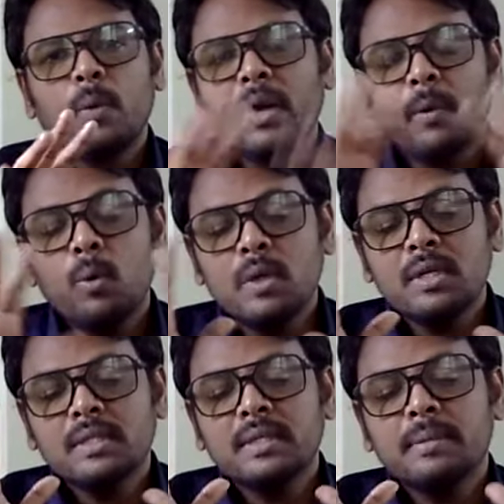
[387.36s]
Now, what
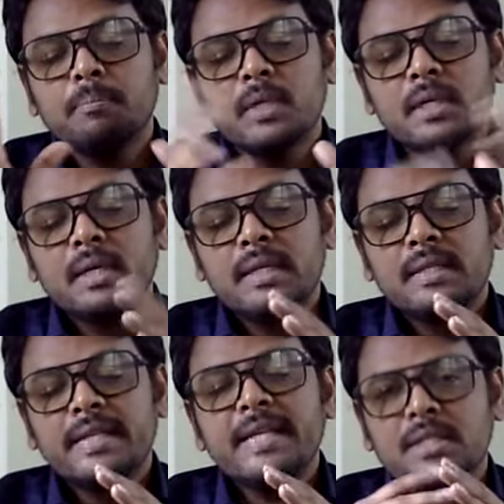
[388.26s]
are the
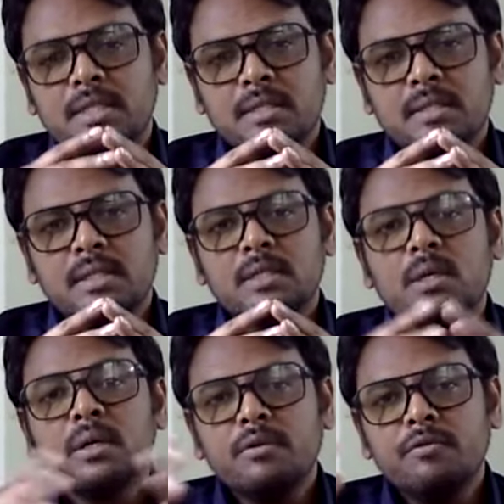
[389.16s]
things that
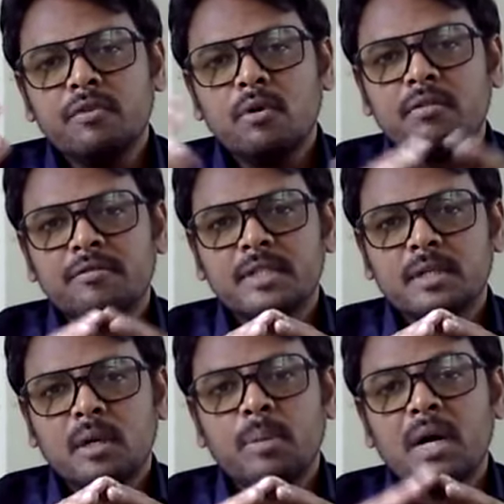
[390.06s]
are
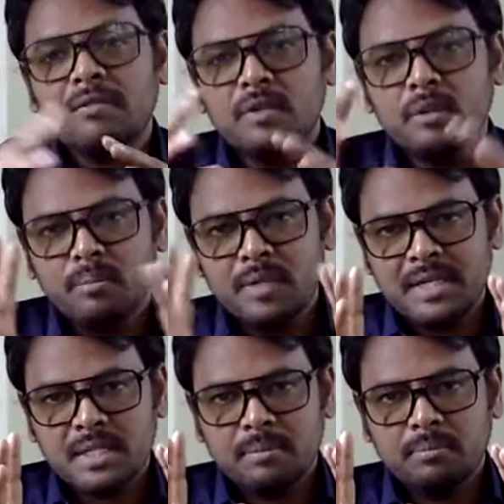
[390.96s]
involved apart from
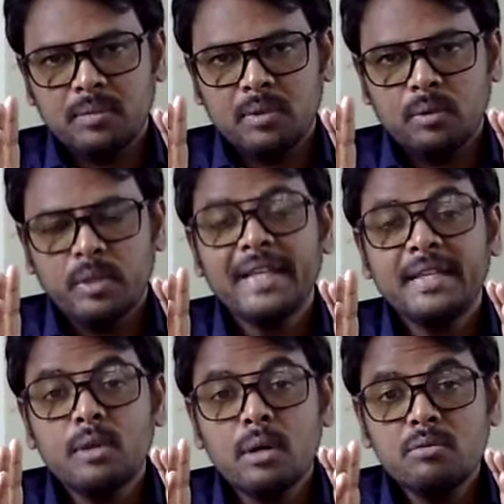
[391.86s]
this? They
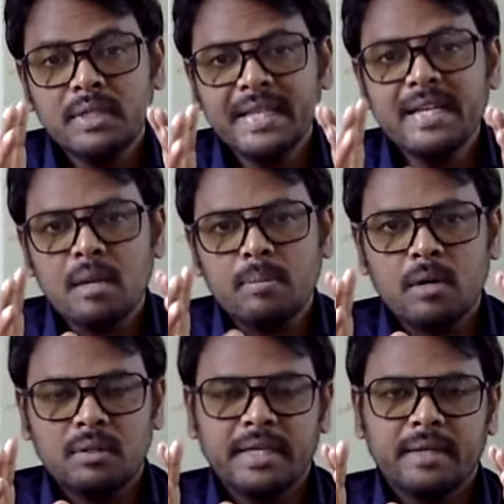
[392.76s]
don't think
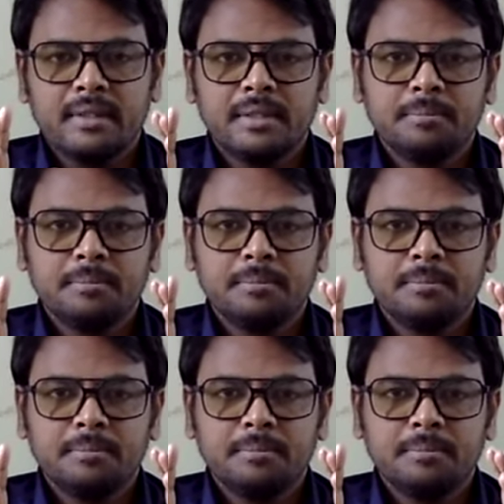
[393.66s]
about that.